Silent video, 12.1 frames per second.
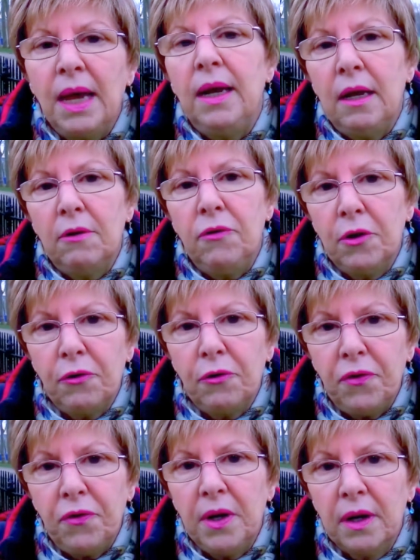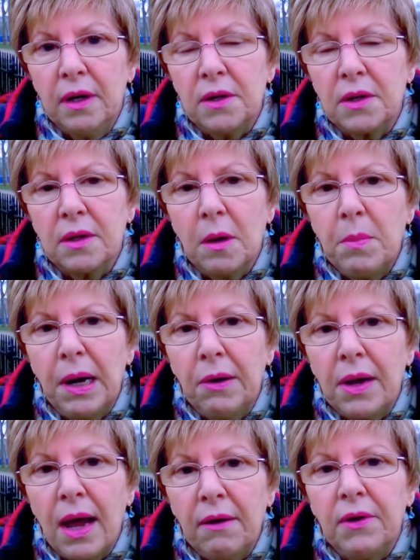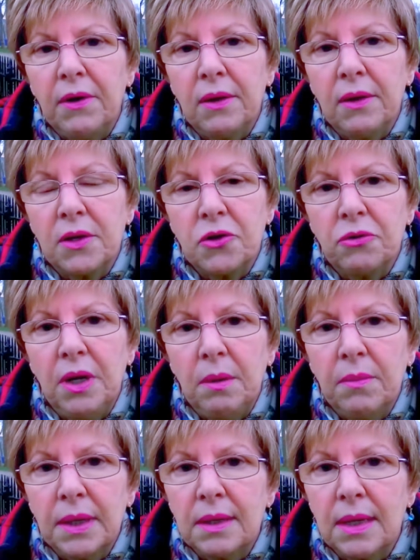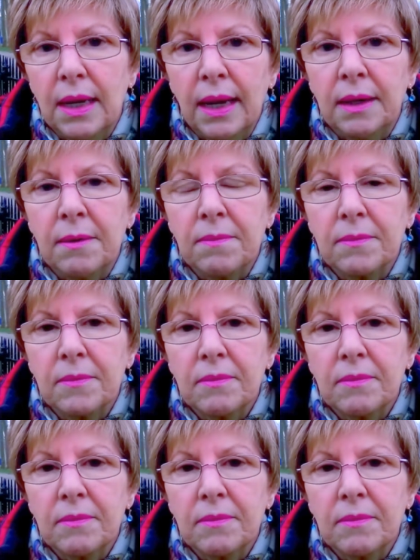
many of your fears about having this treatment done.